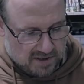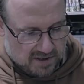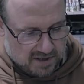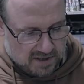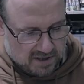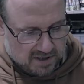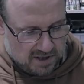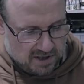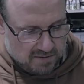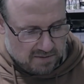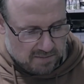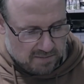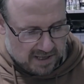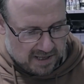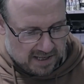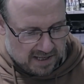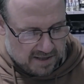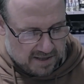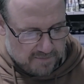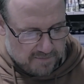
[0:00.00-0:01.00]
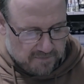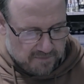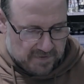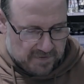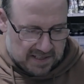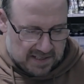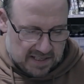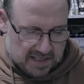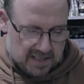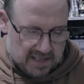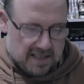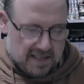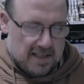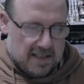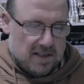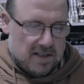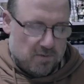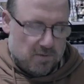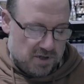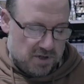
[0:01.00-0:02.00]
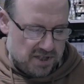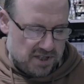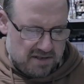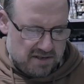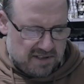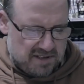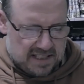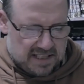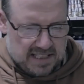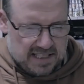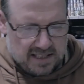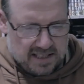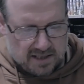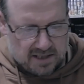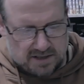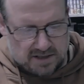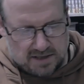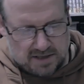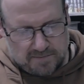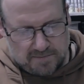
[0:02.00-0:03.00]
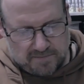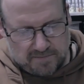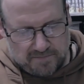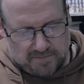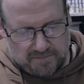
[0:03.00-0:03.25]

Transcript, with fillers: the combat, which I don't think I did last time.